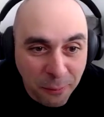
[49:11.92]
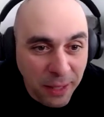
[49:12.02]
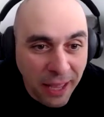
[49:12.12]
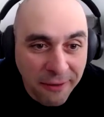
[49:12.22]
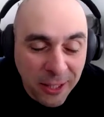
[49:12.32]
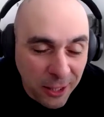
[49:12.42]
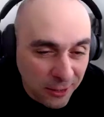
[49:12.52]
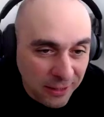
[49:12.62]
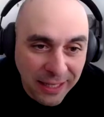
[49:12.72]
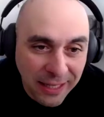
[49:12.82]
we have
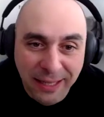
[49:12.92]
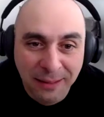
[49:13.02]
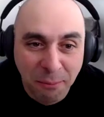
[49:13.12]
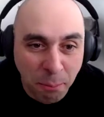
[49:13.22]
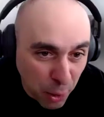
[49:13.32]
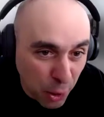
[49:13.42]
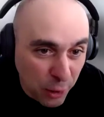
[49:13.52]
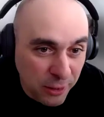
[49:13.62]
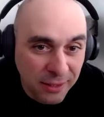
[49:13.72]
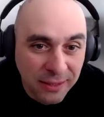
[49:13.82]
content,
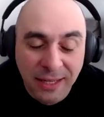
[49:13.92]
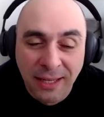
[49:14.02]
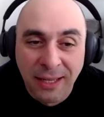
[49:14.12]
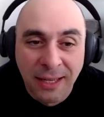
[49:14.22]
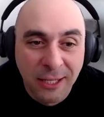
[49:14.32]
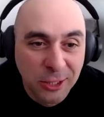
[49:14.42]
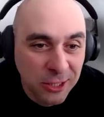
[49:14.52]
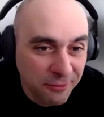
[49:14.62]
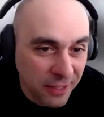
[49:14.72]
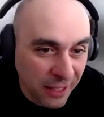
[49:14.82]
books,
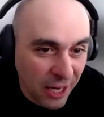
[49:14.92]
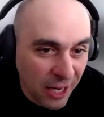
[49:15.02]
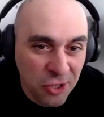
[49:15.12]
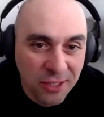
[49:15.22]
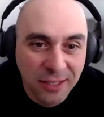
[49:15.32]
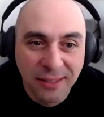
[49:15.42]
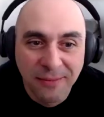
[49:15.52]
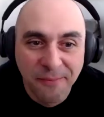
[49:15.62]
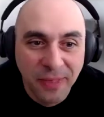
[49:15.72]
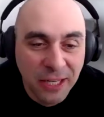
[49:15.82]

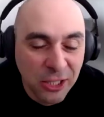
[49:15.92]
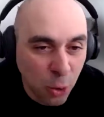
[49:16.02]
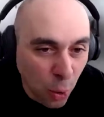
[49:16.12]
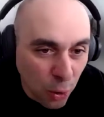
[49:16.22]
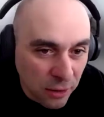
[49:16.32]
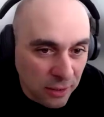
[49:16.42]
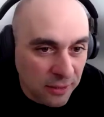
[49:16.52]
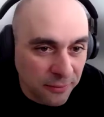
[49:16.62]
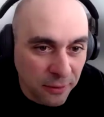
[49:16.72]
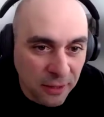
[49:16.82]
certification. There's
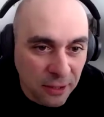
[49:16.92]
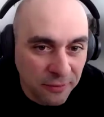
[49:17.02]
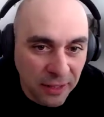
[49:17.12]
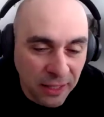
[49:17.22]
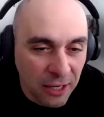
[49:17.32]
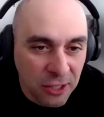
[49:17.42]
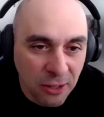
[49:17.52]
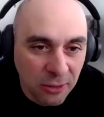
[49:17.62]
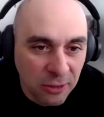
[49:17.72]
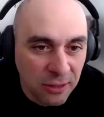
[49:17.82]
courses for the
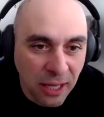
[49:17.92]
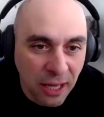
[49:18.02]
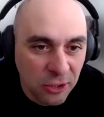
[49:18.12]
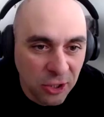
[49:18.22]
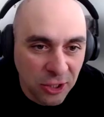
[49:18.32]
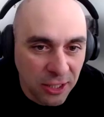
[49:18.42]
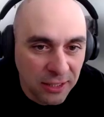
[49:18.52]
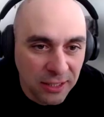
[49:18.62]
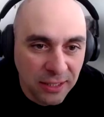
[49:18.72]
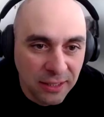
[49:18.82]
certification also to get you
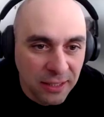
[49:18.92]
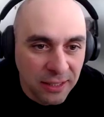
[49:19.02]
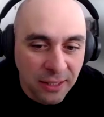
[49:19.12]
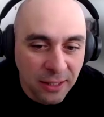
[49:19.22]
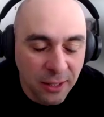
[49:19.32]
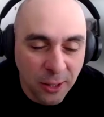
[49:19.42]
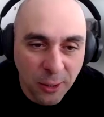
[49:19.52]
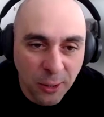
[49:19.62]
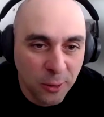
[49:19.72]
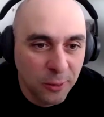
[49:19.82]
started
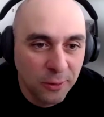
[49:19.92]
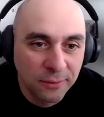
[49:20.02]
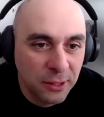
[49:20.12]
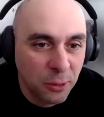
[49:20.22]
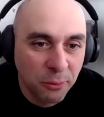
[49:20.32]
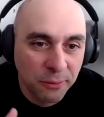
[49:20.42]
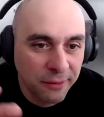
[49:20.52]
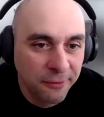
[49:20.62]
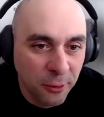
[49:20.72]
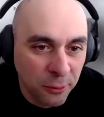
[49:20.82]
on,
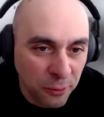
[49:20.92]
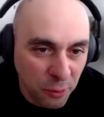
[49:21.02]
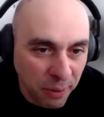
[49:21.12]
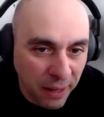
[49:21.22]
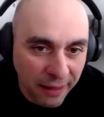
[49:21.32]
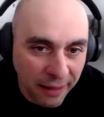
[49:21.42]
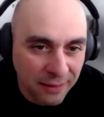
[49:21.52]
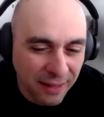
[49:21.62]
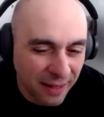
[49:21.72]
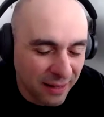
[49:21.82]
if you're new to
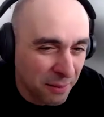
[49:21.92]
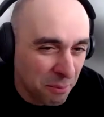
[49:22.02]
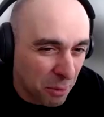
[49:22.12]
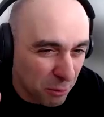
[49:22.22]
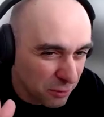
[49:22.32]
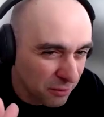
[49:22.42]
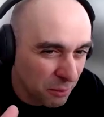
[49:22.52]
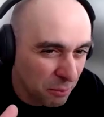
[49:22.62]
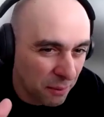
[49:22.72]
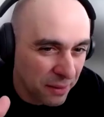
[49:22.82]
Python. Most of
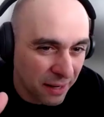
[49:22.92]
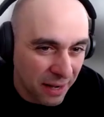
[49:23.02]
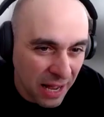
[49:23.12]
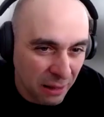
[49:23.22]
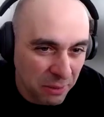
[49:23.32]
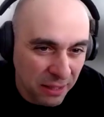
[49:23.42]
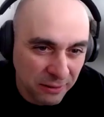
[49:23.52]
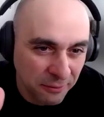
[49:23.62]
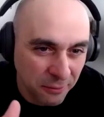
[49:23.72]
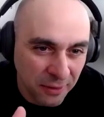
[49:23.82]
you probably are not,
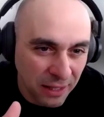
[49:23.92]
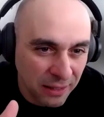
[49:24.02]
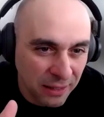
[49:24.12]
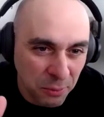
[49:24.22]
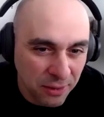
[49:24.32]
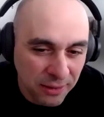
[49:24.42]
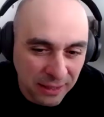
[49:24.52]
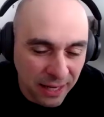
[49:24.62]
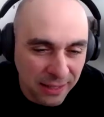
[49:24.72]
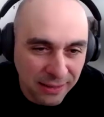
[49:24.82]
because if you've done computer
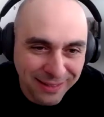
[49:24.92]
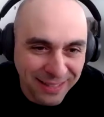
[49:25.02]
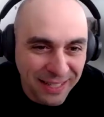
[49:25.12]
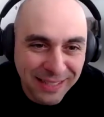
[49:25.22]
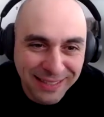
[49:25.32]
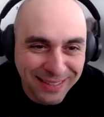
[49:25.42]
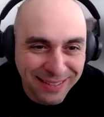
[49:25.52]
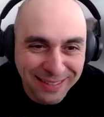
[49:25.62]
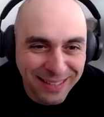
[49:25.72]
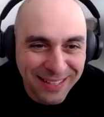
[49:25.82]
science these
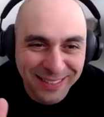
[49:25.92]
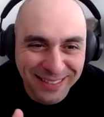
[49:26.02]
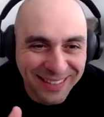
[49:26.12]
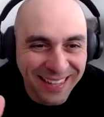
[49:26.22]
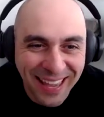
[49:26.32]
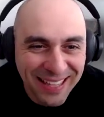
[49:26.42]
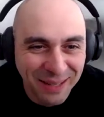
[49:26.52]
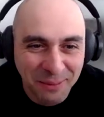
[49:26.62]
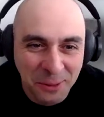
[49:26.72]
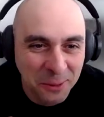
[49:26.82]
days,
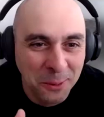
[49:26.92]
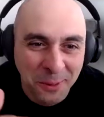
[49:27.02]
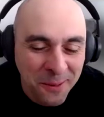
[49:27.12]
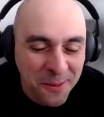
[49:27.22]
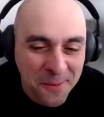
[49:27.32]
I mean,